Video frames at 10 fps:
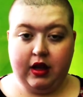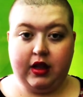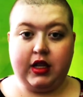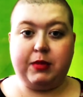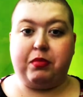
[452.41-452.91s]

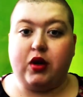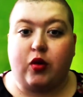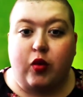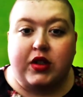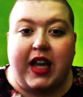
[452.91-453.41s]
This book
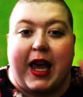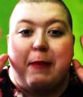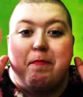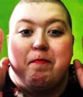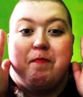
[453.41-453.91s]
was a
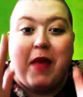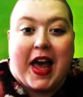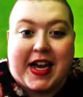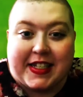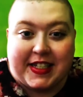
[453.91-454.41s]

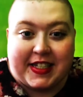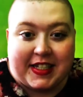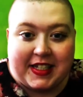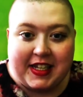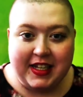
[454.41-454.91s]

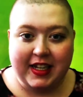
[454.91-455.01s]
mess.